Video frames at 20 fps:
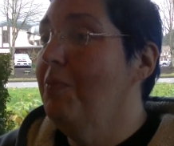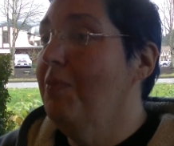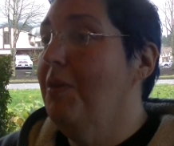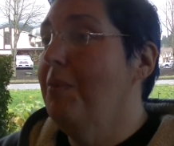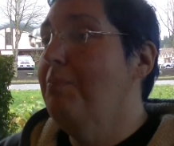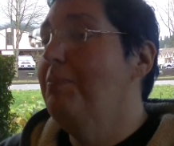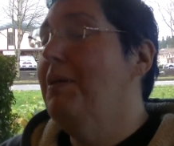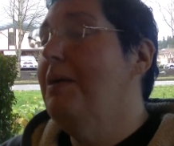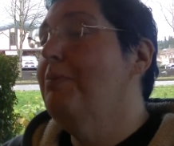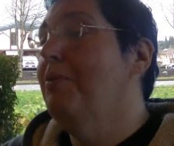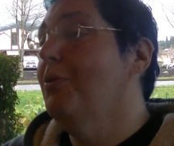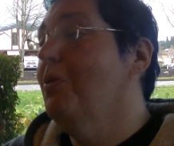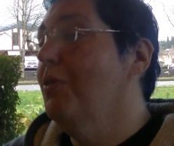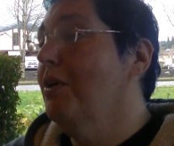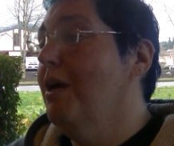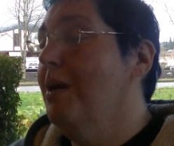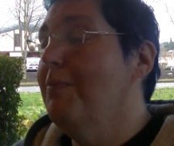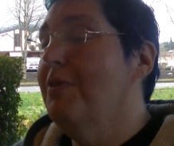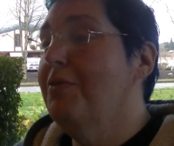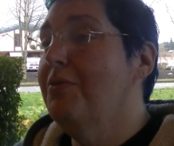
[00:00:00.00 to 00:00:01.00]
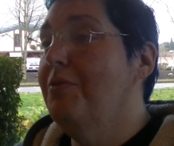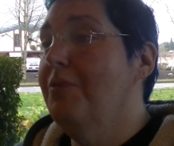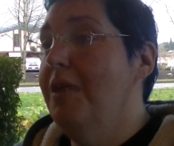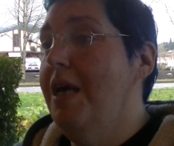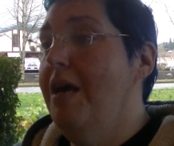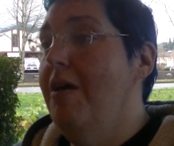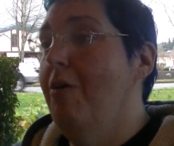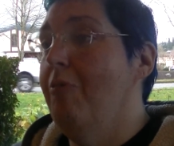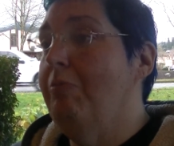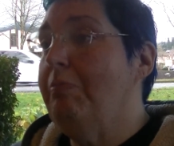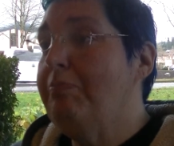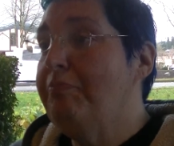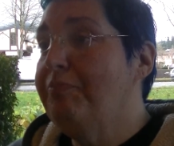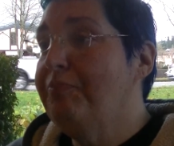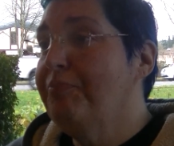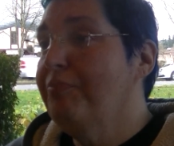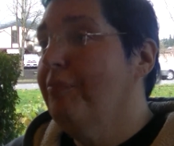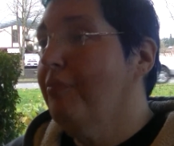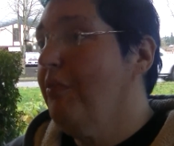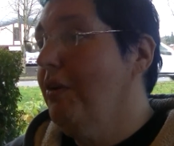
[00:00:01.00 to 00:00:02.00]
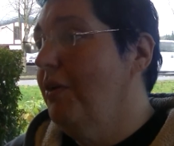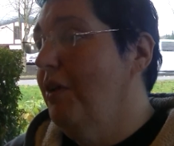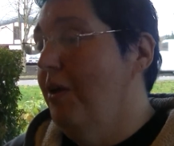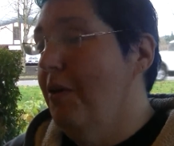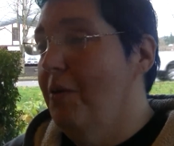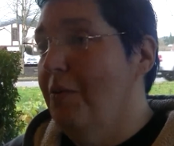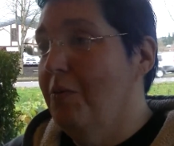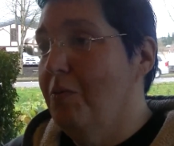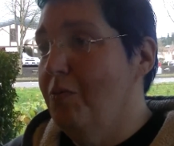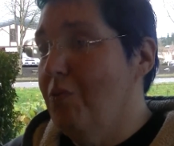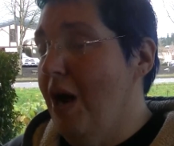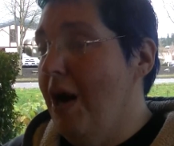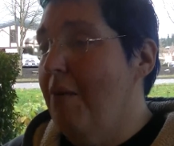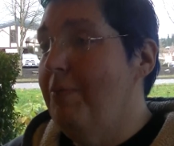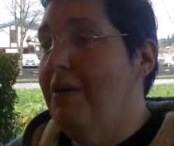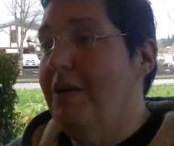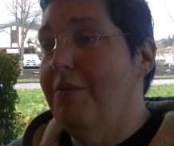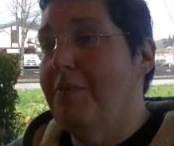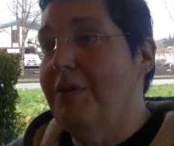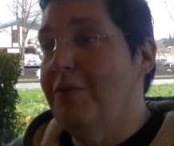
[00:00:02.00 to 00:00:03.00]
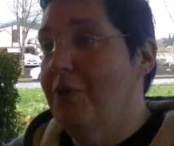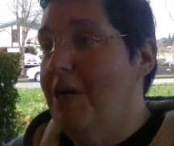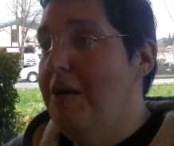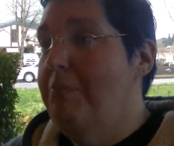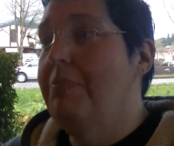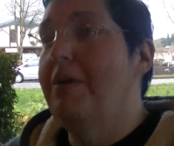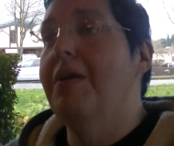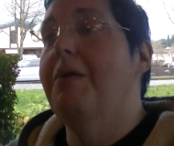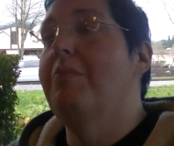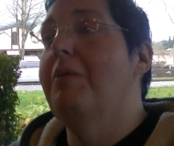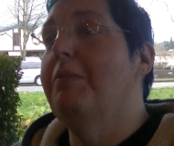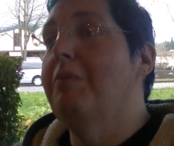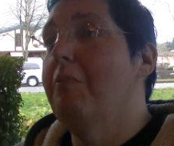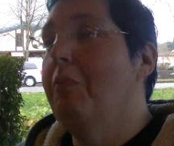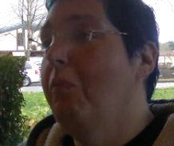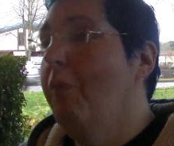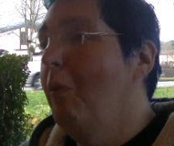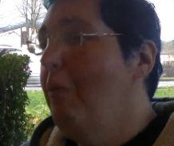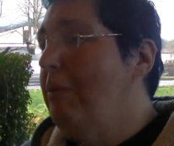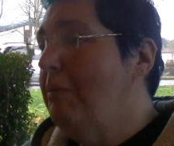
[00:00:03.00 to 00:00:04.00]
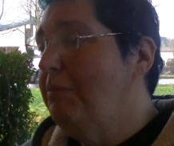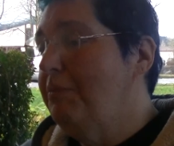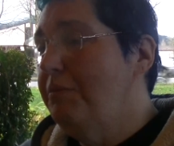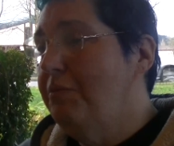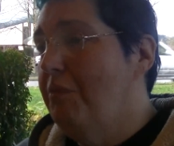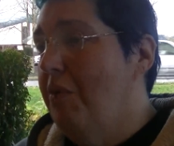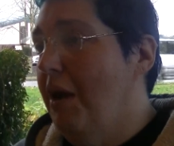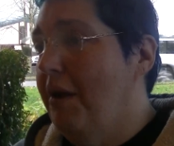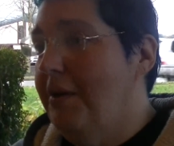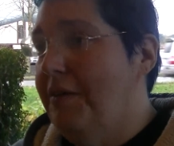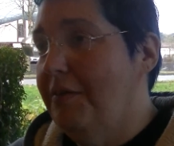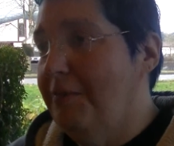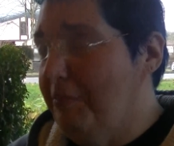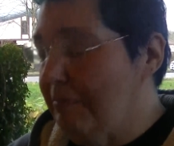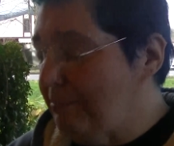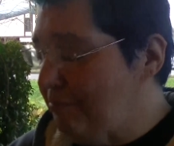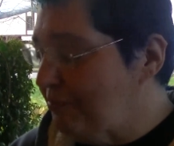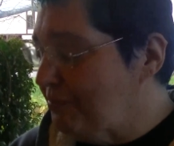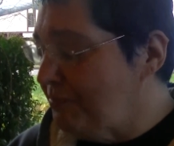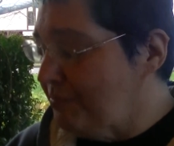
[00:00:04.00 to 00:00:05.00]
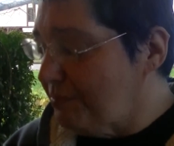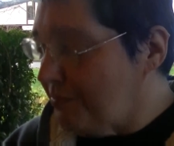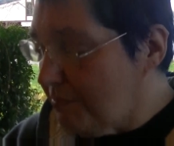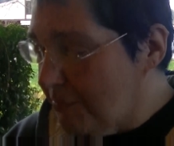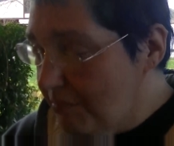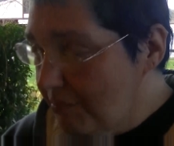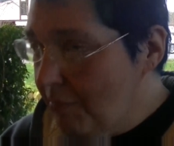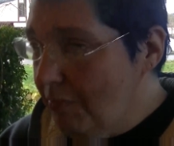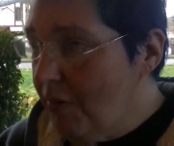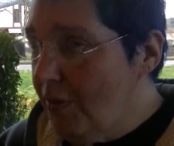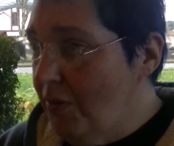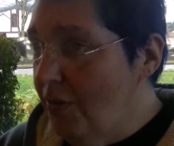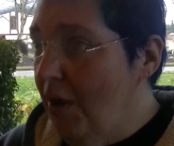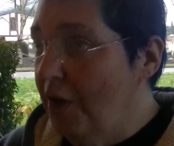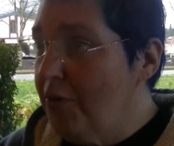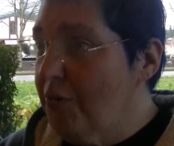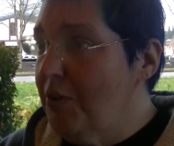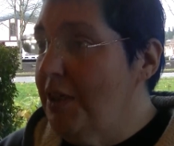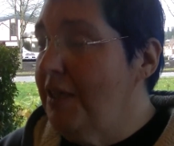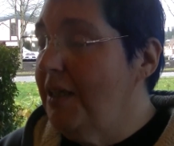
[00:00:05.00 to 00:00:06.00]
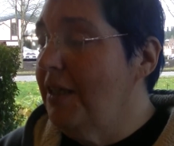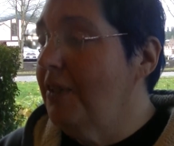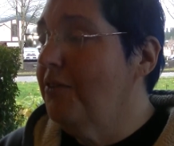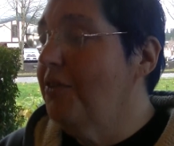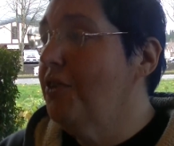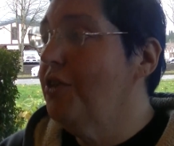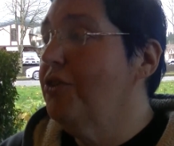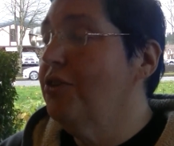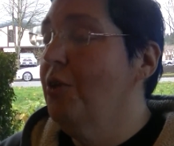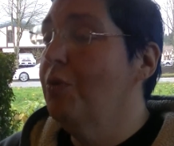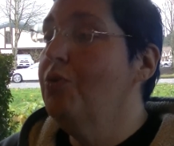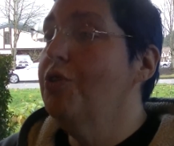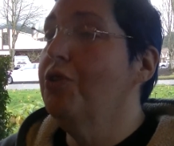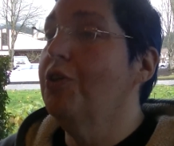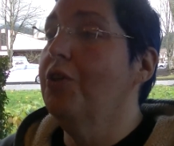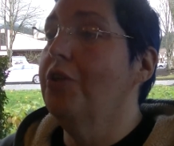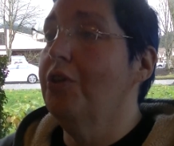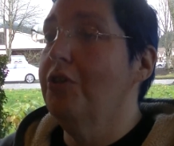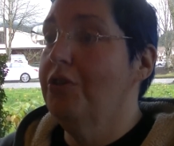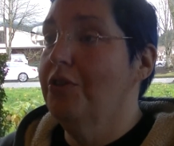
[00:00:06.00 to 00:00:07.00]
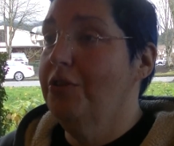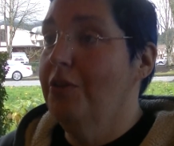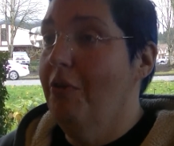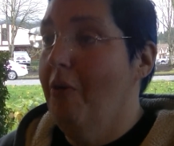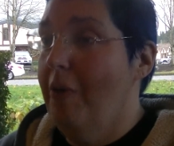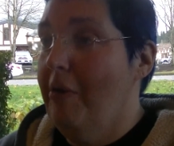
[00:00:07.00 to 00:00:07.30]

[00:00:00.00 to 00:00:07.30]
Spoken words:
The people who were coming through town, robbing them and raping them and not treating the sojourners